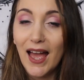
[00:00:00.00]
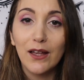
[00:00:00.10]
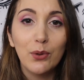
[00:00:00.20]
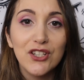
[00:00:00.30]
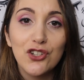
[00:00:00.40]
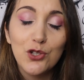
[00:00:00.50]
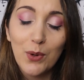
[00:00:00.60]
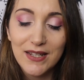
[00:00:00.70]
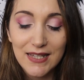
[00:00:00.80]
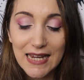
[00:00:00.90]
And question
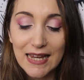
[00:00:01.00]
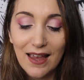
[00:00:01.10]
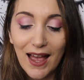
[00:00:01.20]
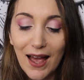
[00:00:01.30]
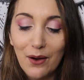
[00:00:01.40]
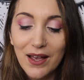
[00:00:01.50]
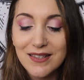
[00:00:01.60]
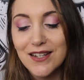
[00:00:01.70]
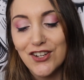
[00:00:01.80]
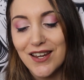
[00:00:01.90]
20, how
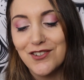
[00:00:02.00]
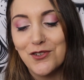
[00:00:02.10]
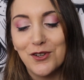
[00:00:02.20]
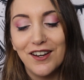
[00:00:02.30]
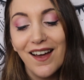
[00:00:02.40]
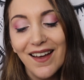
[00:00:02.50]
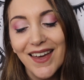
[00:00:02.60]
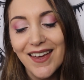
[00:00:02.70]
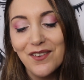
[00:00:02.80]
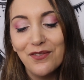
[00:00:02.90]
has it changed your
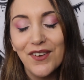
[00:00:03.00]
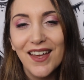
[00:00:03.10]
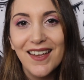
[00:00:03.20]
life?